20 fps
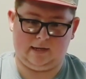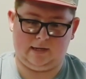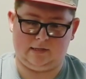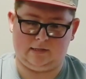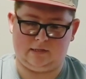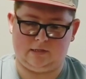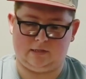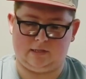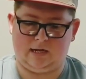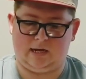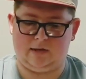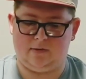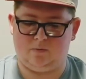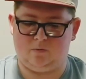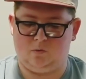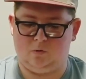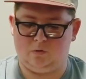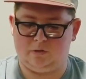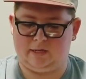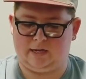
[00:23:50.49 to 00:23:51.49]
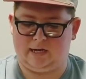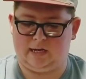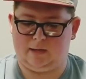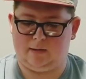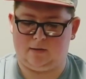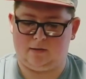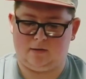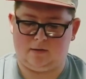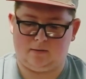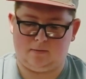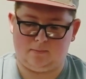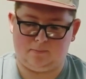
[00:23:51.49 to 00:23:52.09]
it's not losing any